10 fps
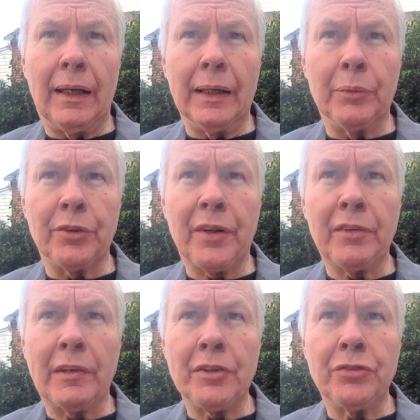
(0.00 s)
it was
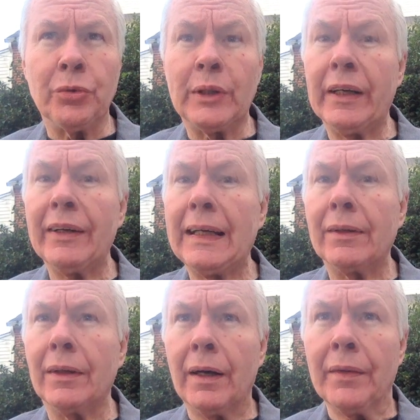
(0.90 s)
authorized to carry
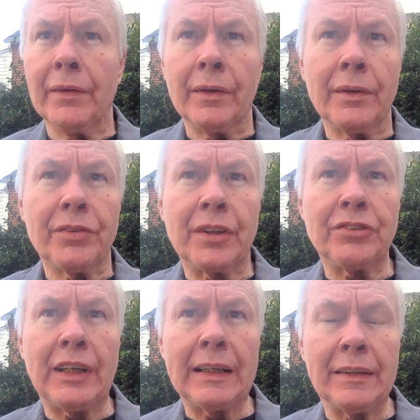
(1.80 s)
out other
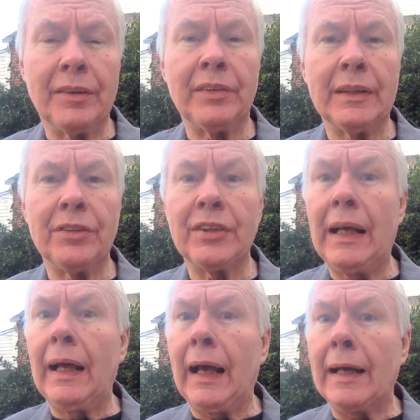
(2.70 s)
such activities
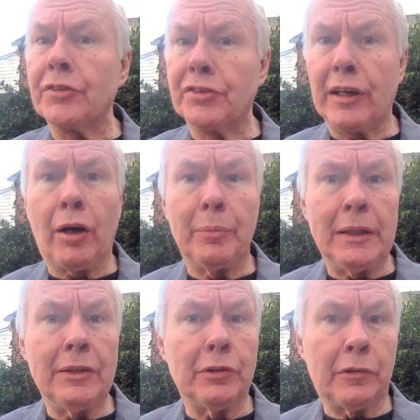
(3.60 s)
as shall
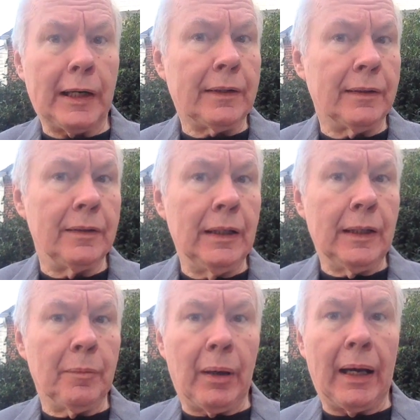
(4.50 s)
be directed
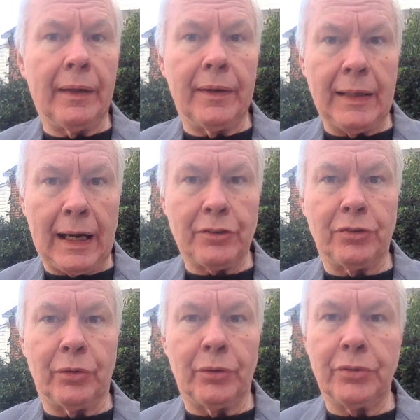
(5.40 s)
by the
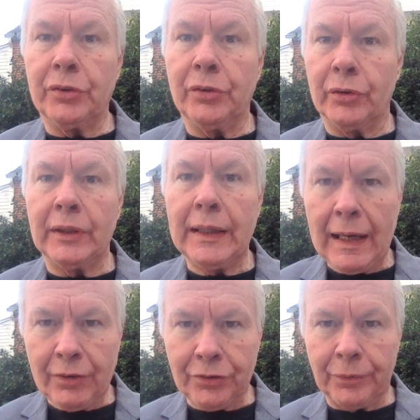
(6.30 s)
National Security
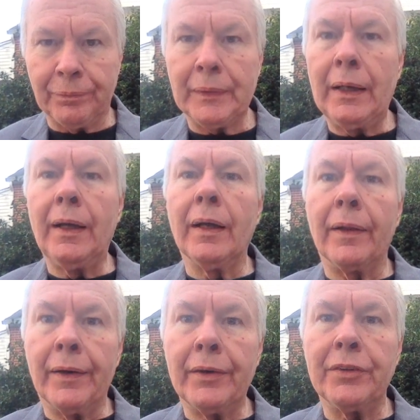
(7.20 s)
Council.
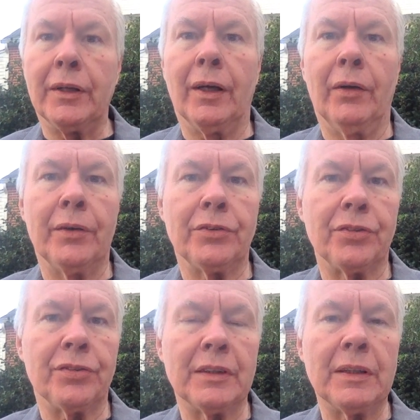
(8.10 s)
There you go. There's a
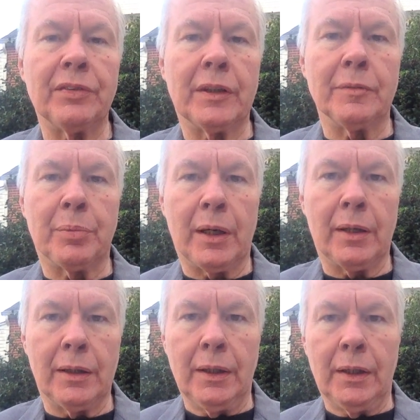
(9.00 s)
significant
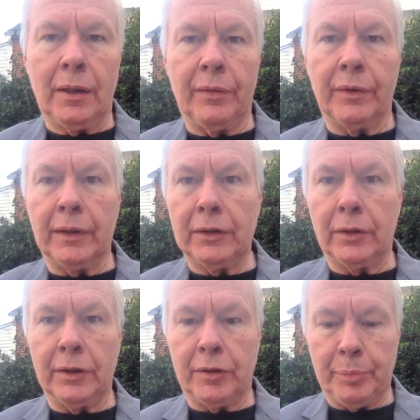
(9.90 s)
part of the
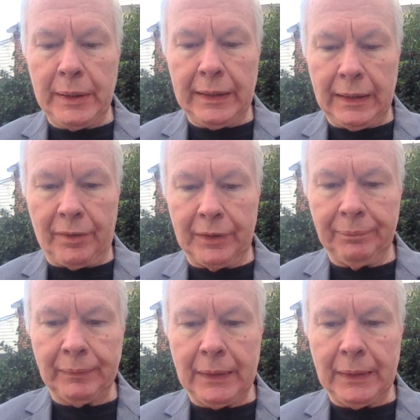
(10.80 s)
legal underpinning of it.